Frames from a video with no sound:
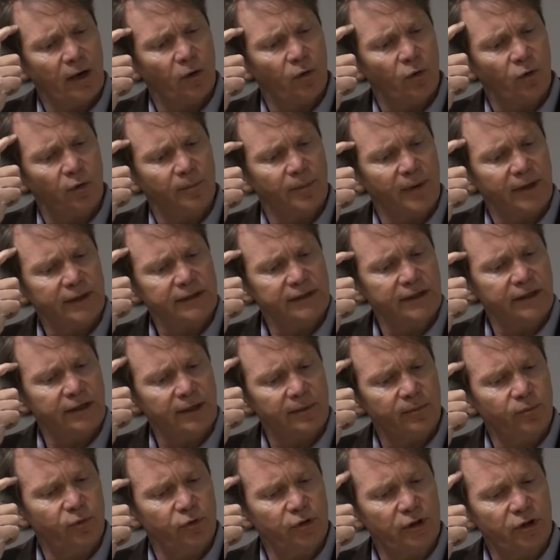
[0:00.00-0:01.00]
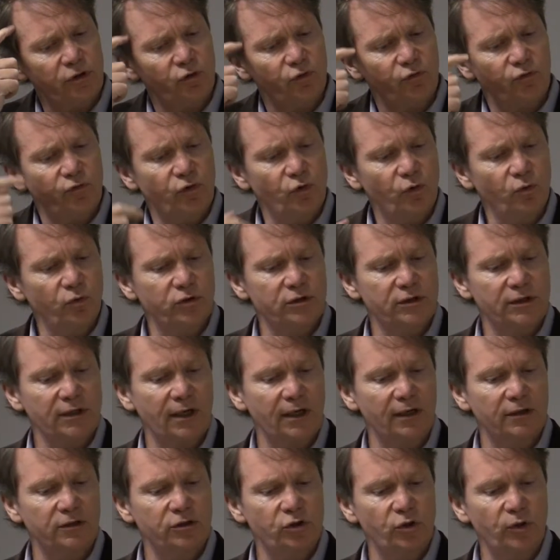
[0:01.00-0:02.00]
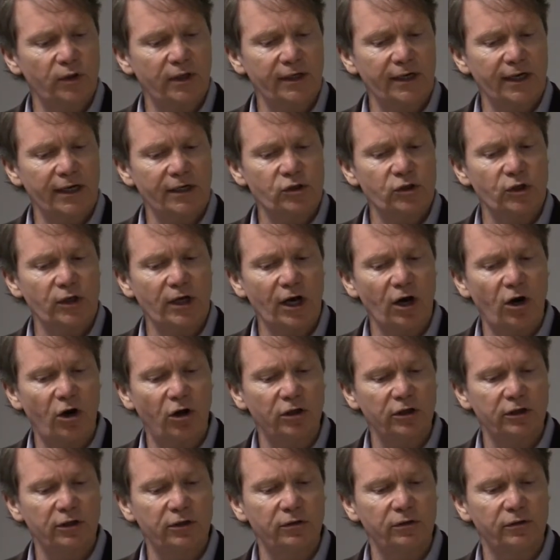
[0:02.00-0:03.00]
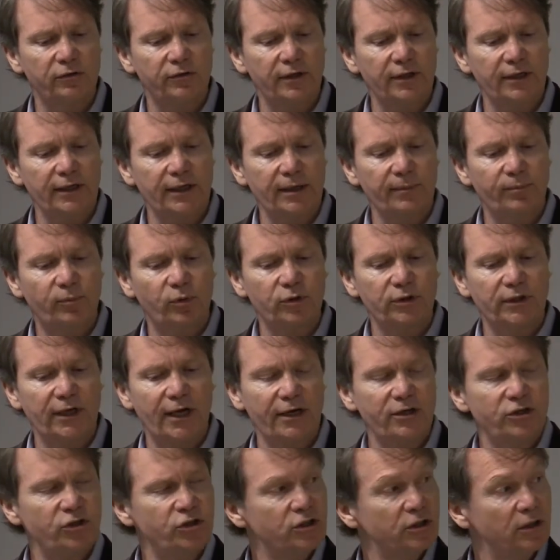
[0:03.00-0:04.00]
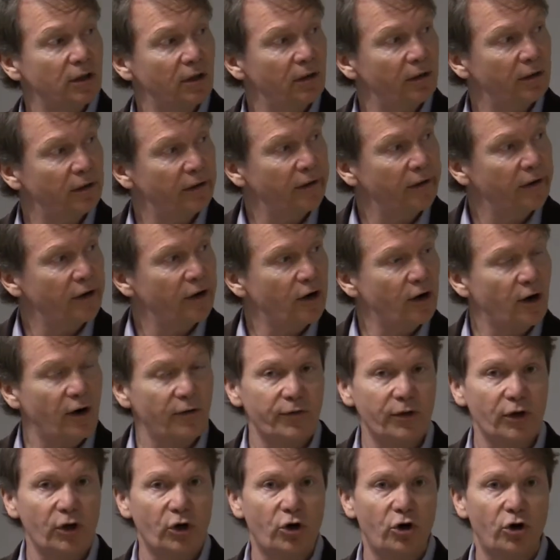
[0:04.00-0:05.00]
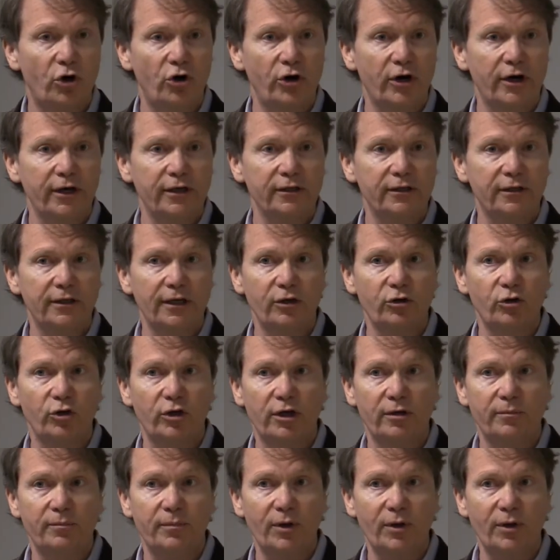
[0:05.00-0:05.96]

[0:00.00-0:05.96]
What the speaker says: or bacteria put into fuel cells, you can actually alter the potential of the current, and you can